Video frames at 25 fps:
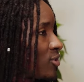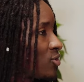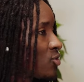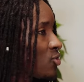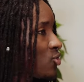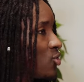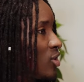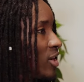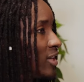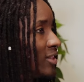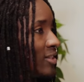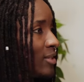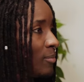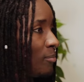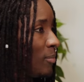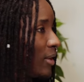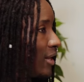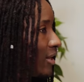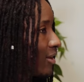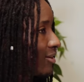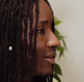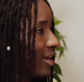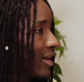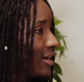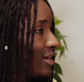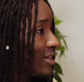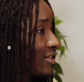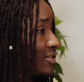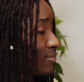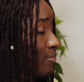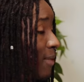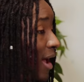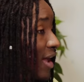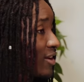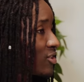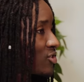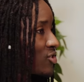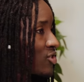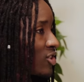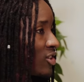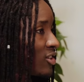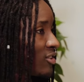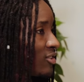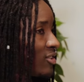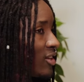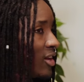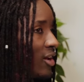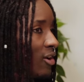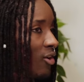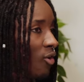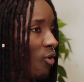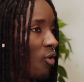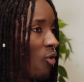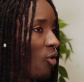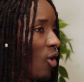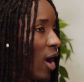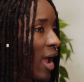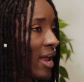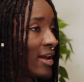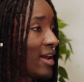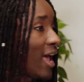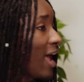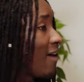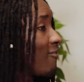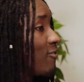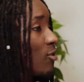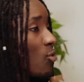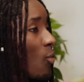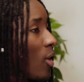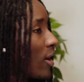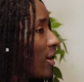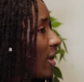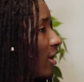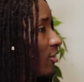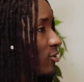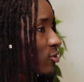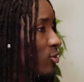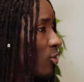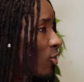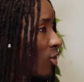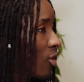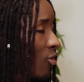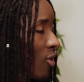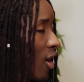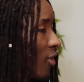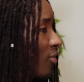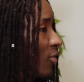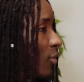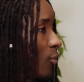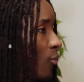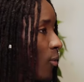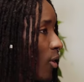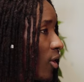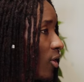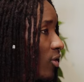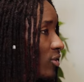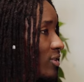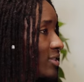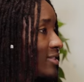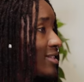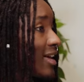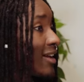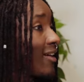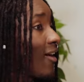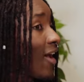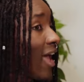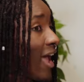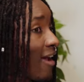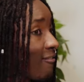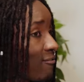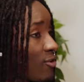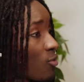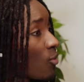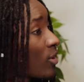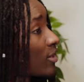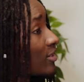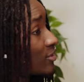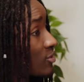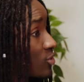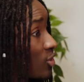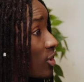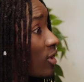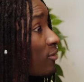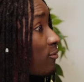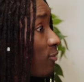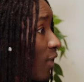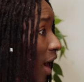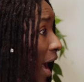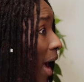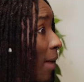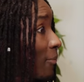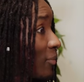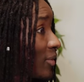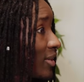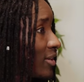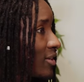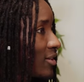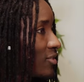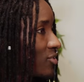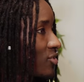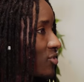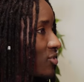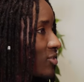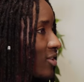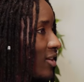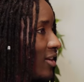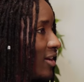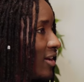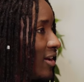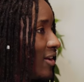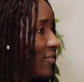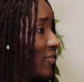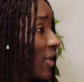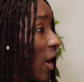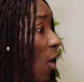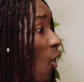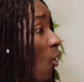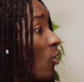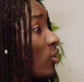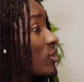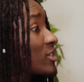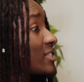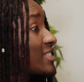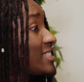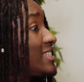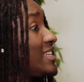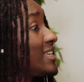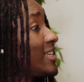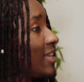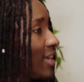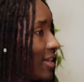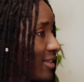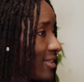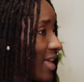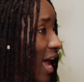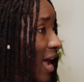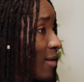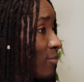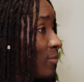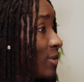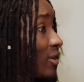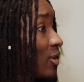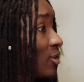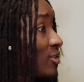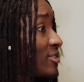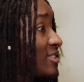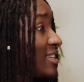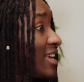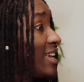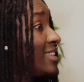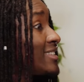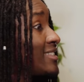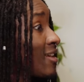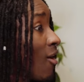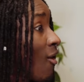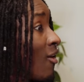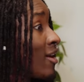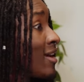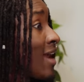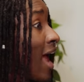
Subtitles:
street, the billionaire in his mansion, and everyone else all around the world, is that everyone is looking for happiness. They're all seeking that because it's our